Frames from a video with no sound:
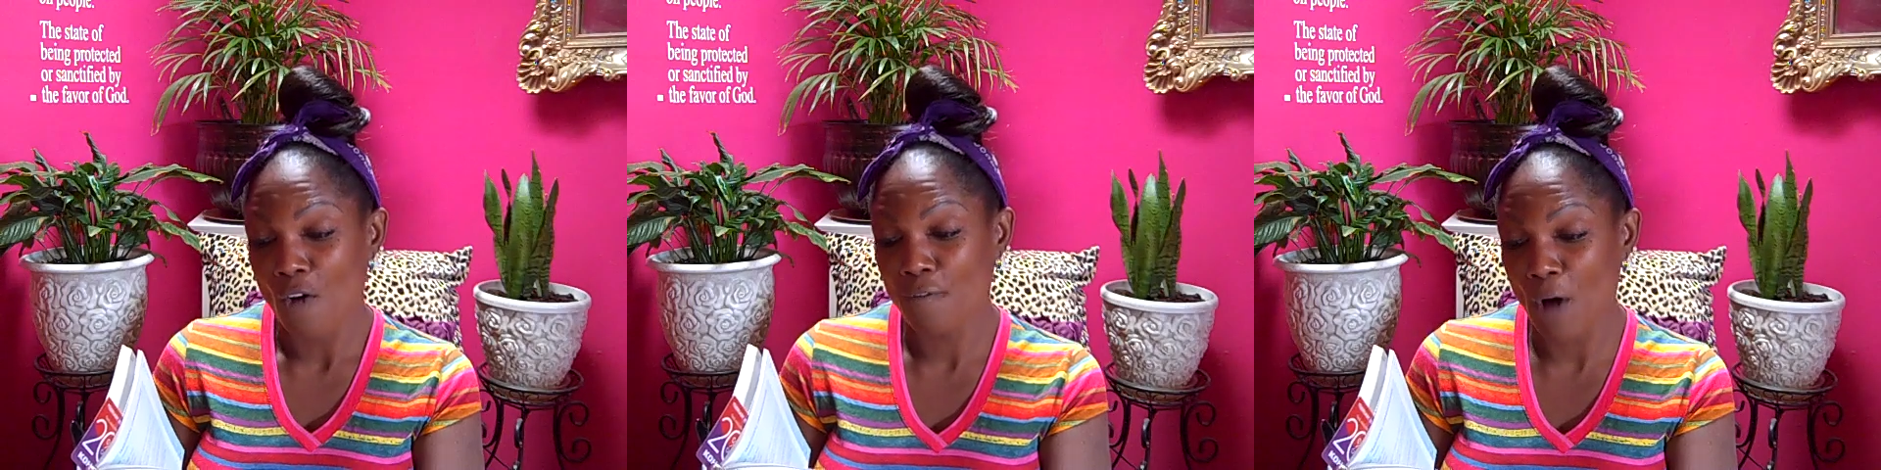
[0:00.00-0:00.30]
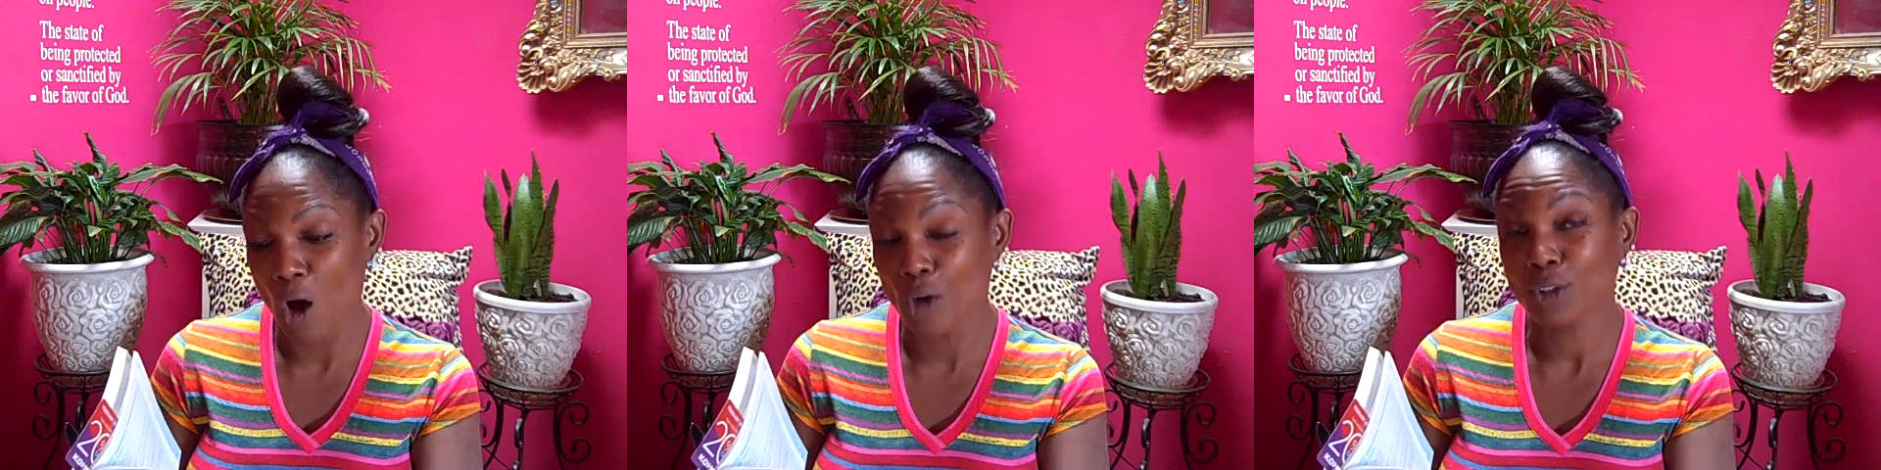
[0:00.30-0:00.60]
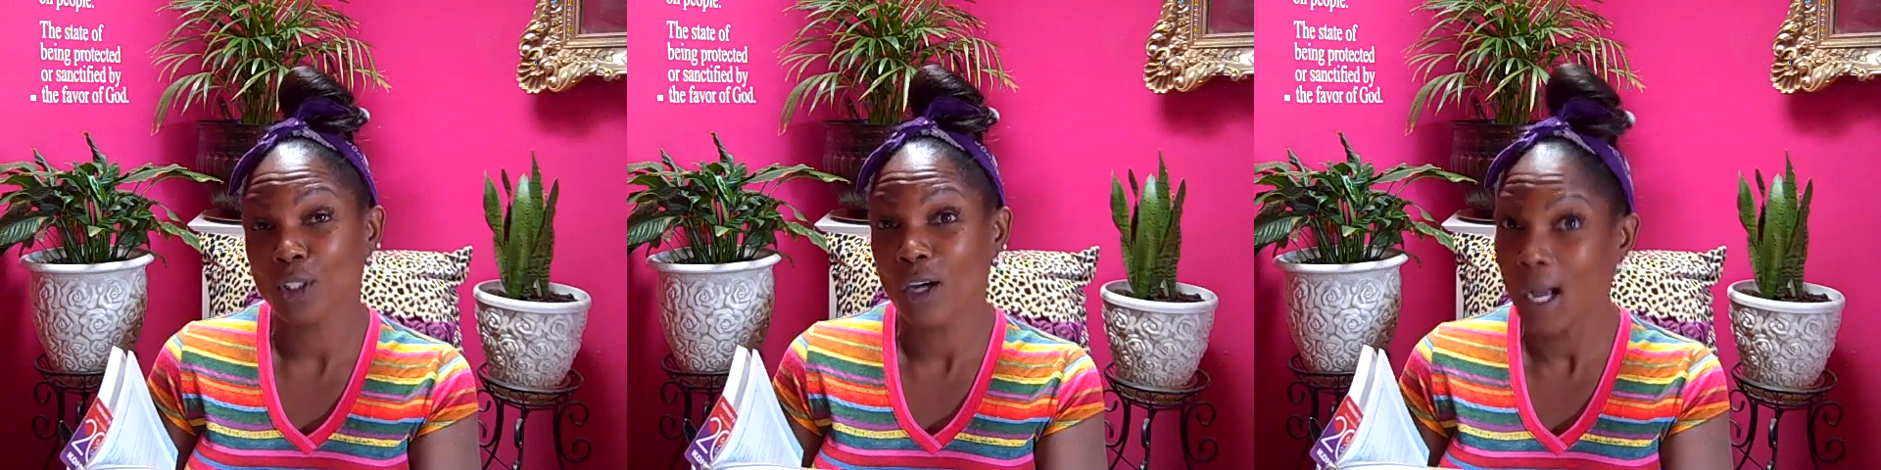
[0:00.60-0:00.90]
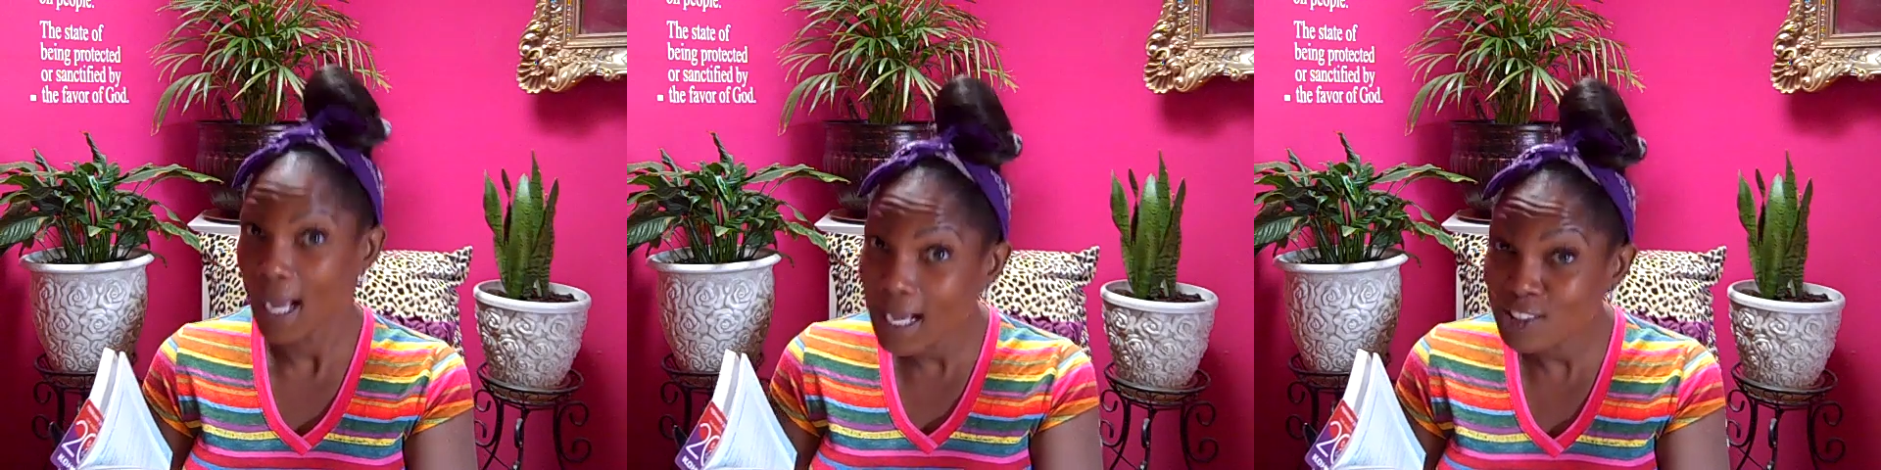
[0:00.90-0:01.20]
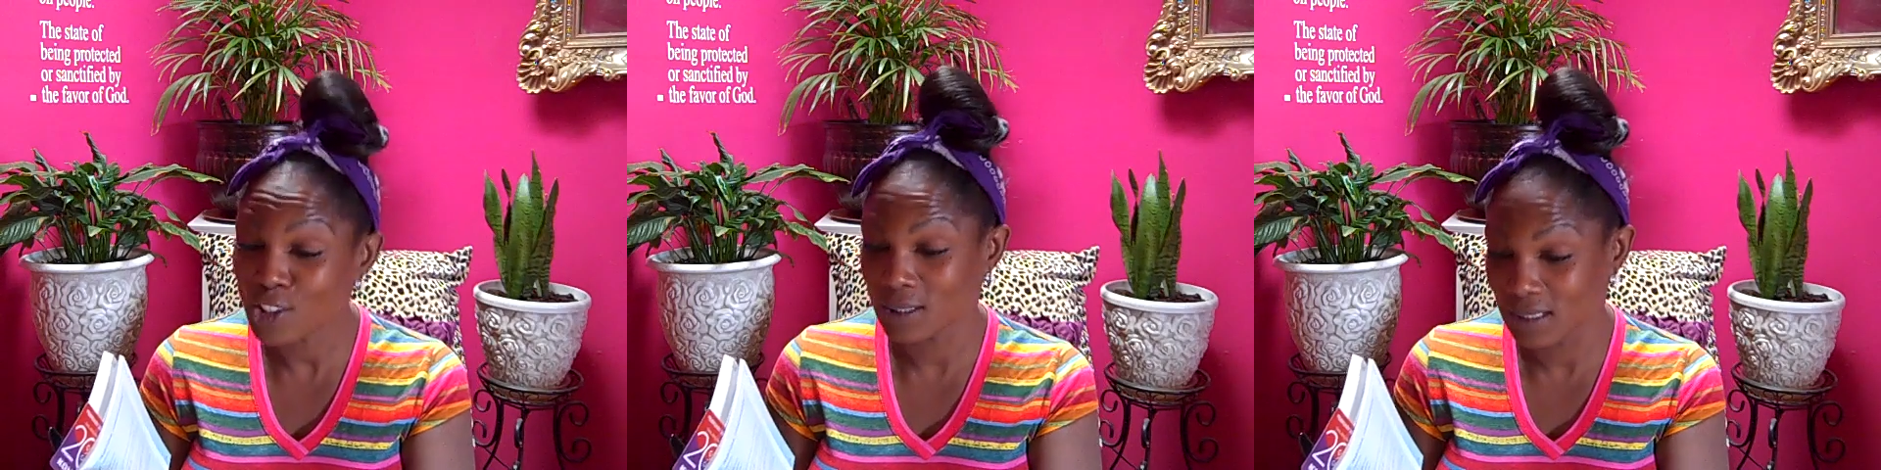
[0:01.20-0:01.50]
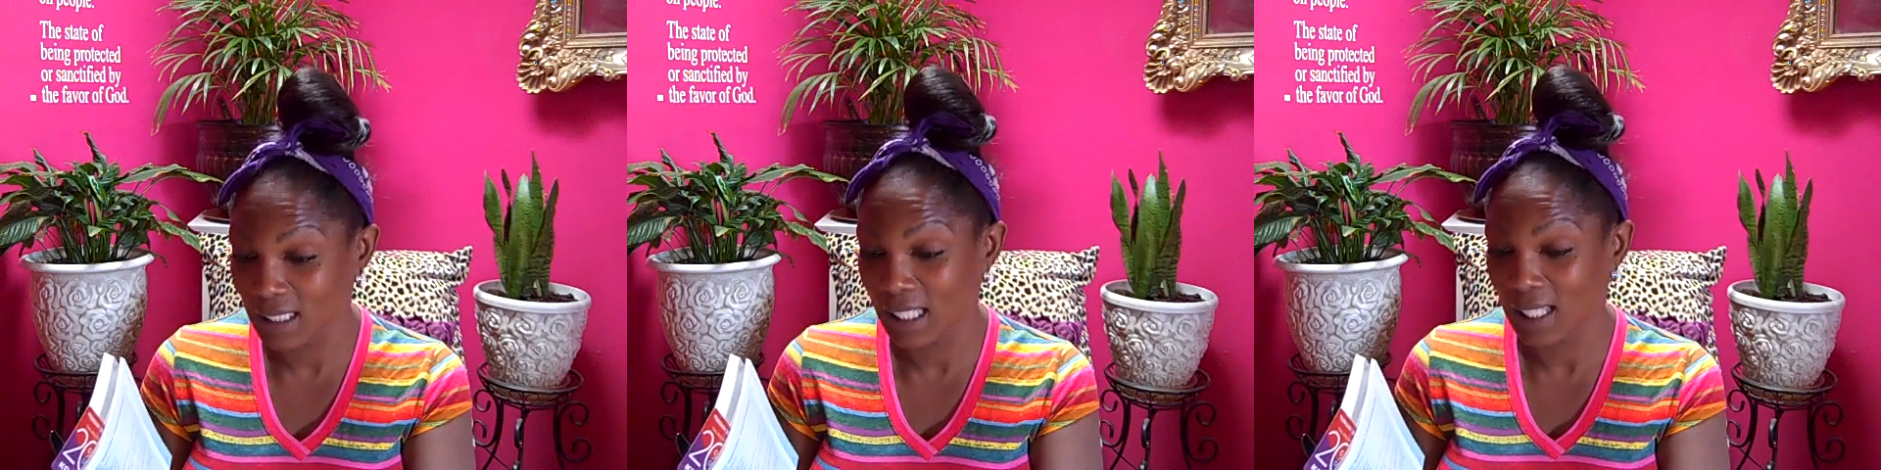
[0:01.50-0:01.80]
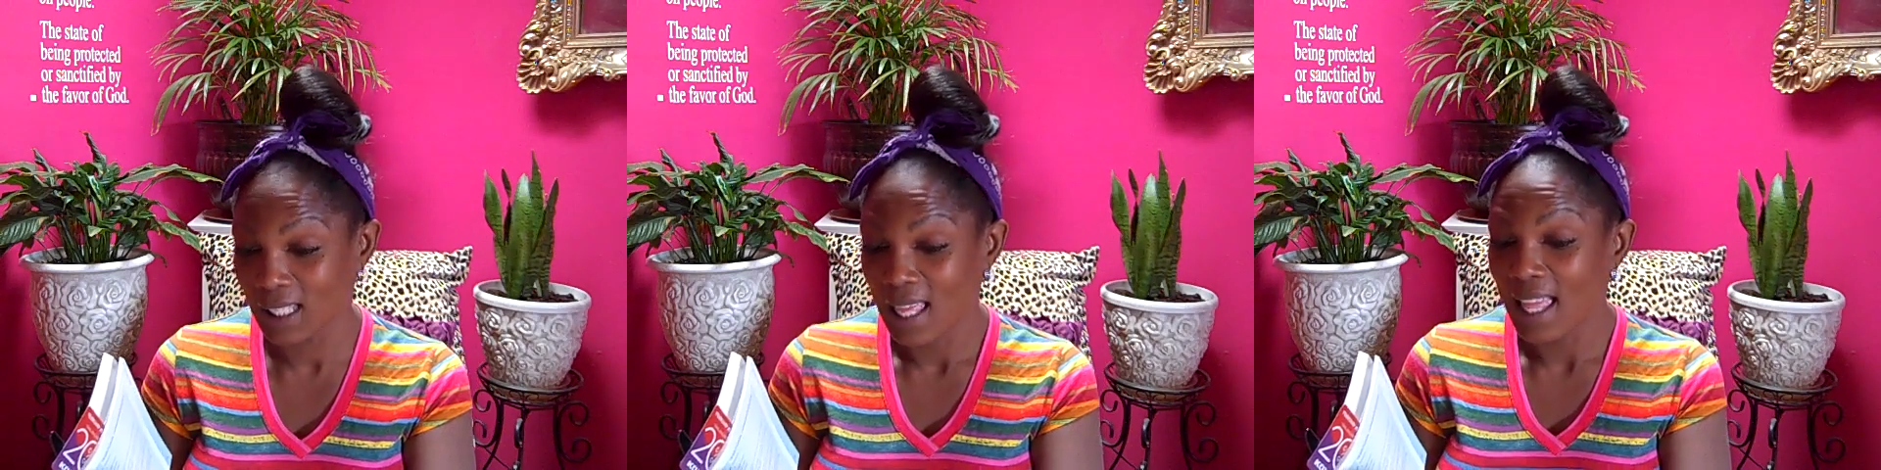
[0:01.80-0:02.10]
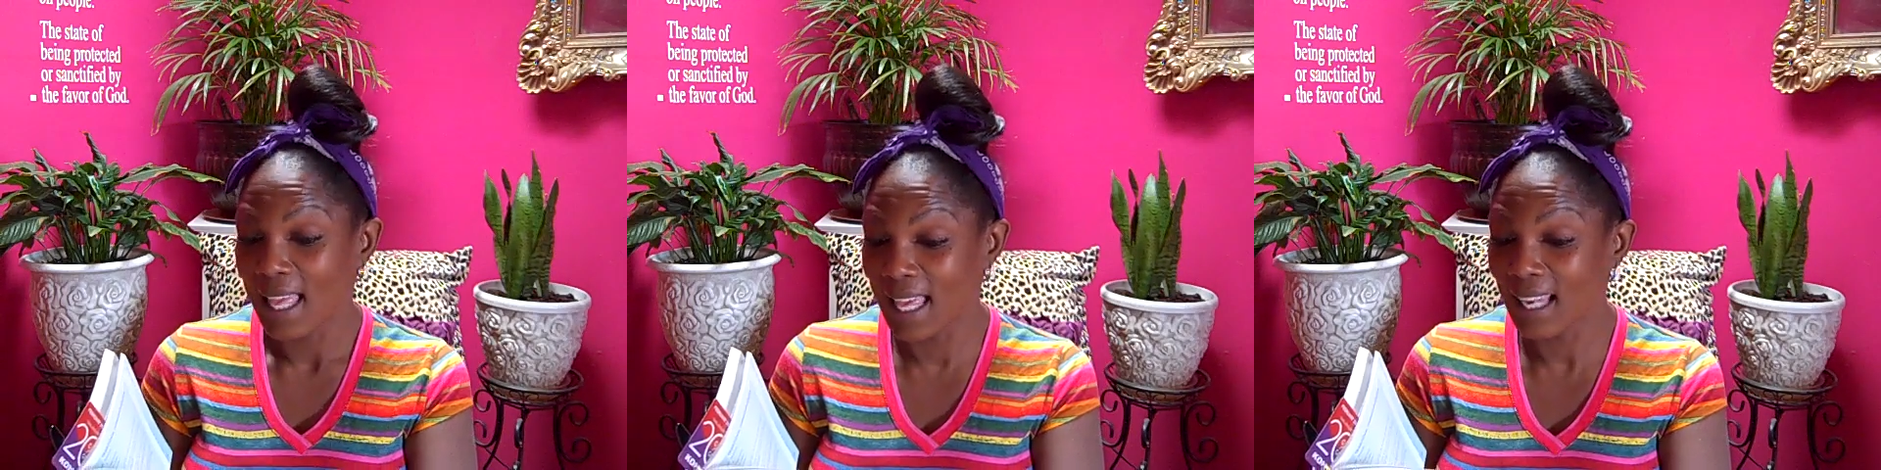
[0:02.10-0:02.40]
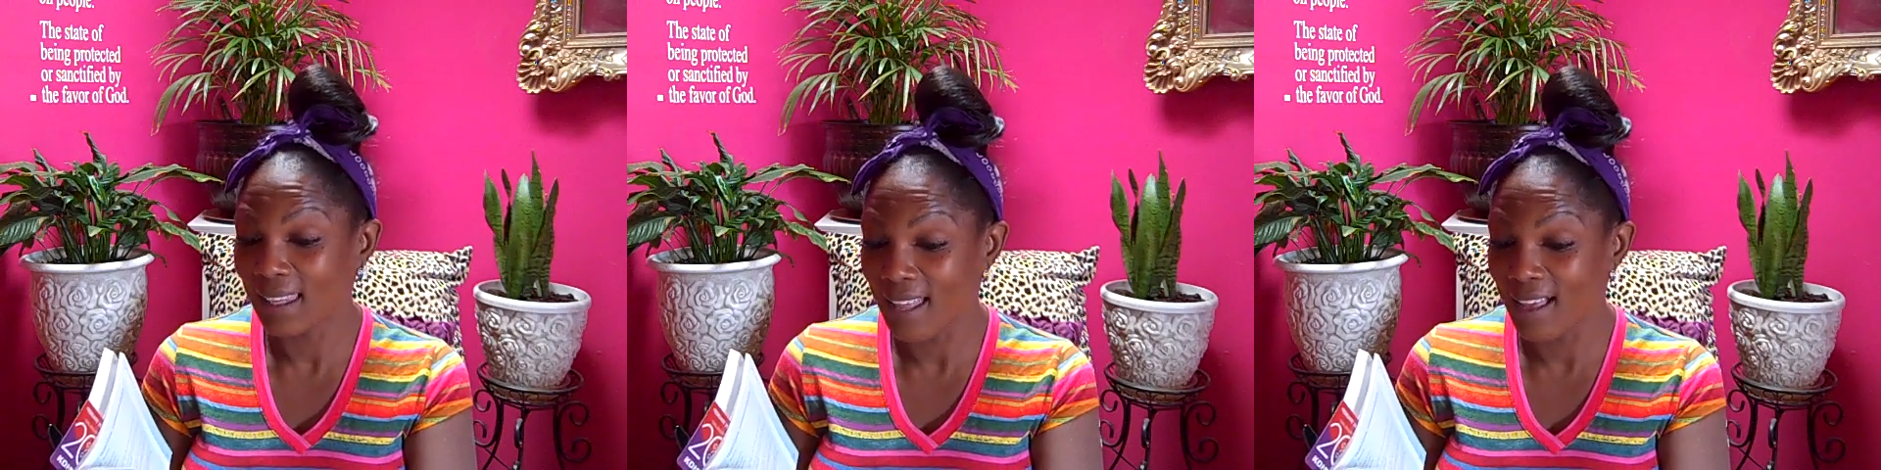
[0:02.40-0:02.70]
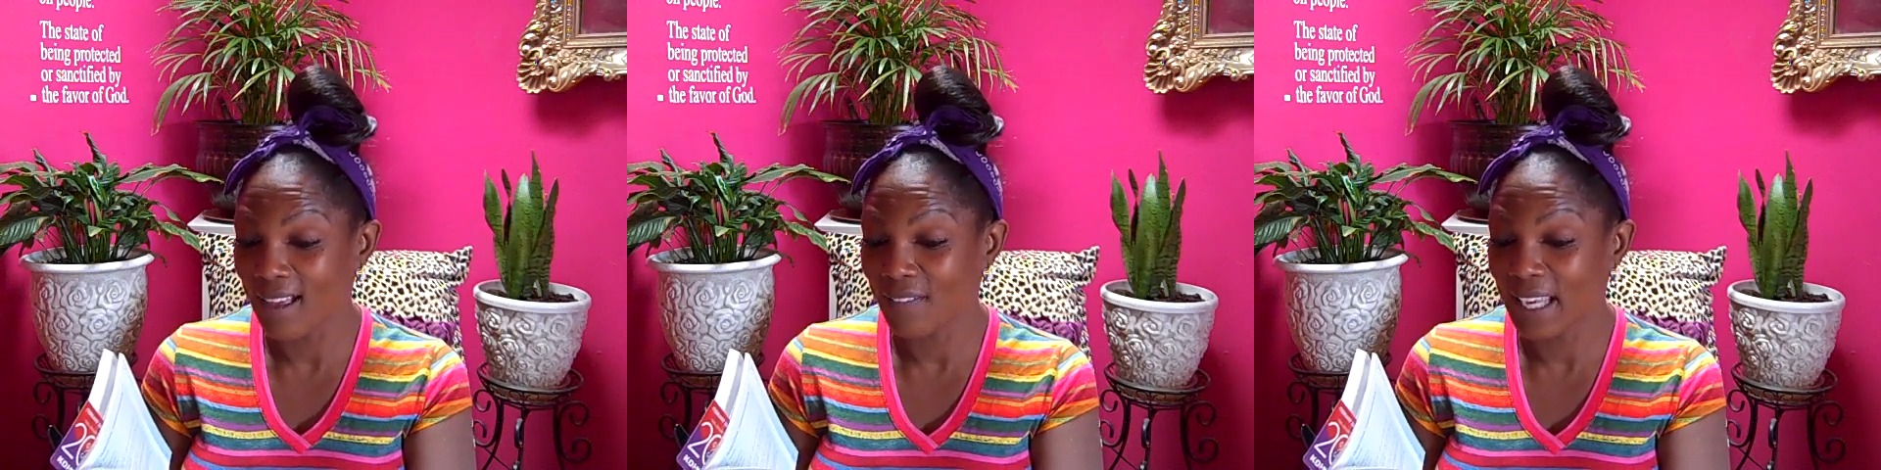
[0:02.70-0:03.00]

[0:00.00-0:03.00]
falls cautiously in love,